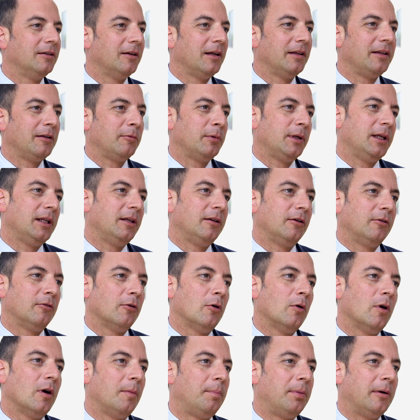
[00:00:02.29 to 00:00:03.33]
You know, I think we need to
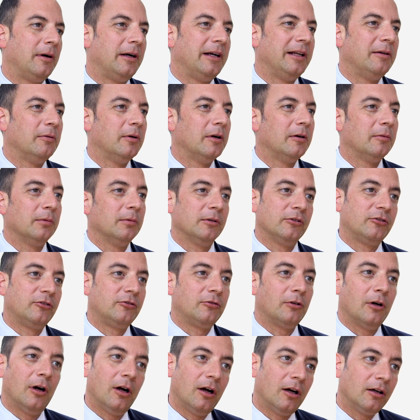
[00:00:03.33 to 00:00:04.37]
grow our party where we're
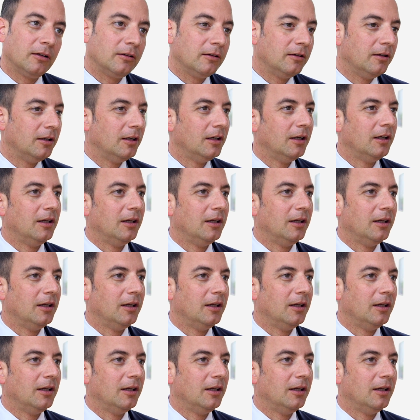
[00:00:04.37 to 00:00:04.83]
strong,